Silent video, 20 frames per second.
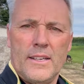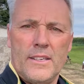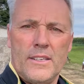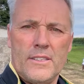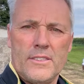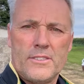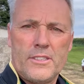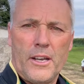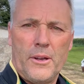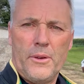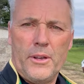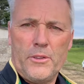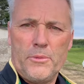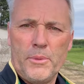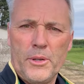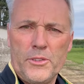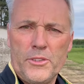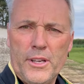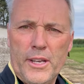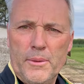So it's
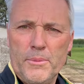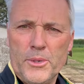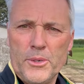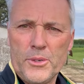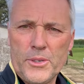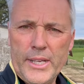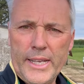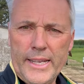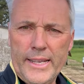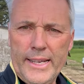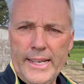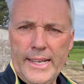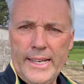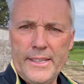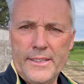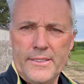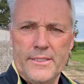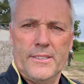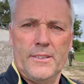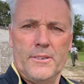Monday morning
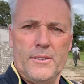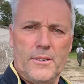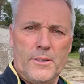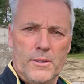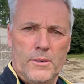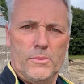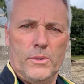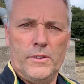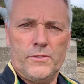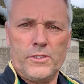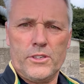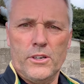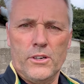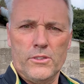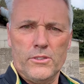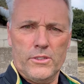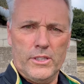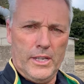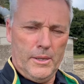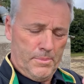and we've
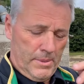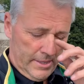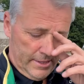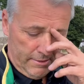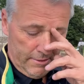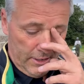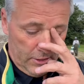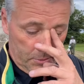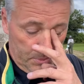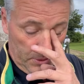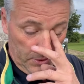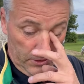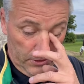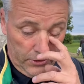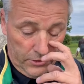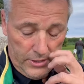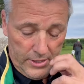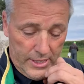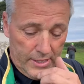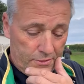got the blackgrass
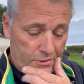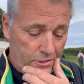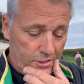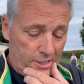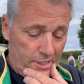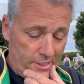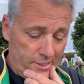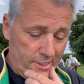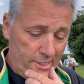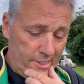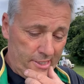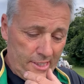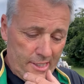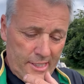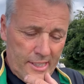pullers have started.